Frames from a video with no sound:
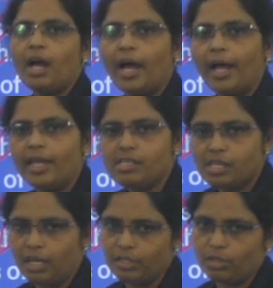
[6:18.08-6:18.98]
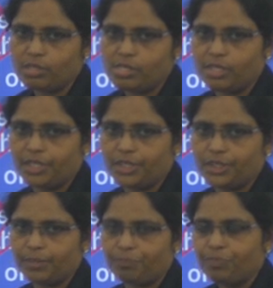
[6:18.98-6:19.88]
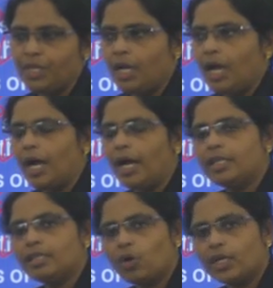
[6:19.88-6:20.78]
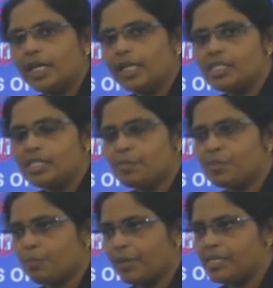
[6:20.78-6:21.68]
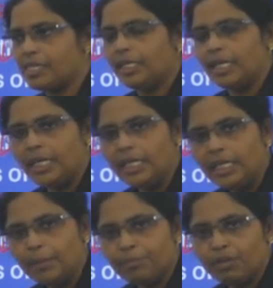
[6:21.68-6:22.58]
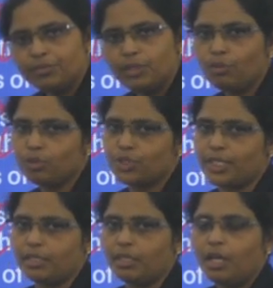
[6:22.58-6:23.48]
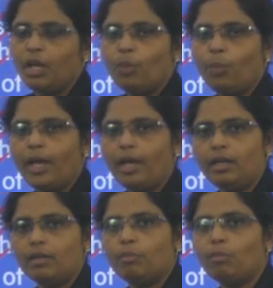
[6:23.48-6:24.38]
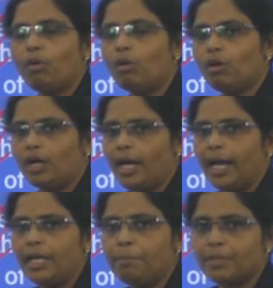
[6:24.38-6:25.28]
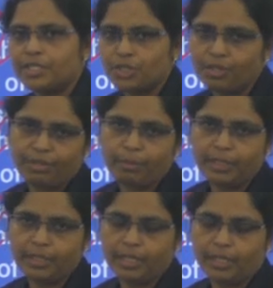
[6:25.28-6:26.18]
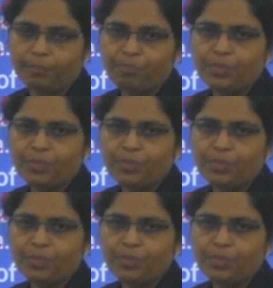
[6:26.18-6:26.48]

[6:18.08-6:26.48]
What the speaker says: high salt concentration, and the organisms present in depth of the ocean where more high pressure will be there,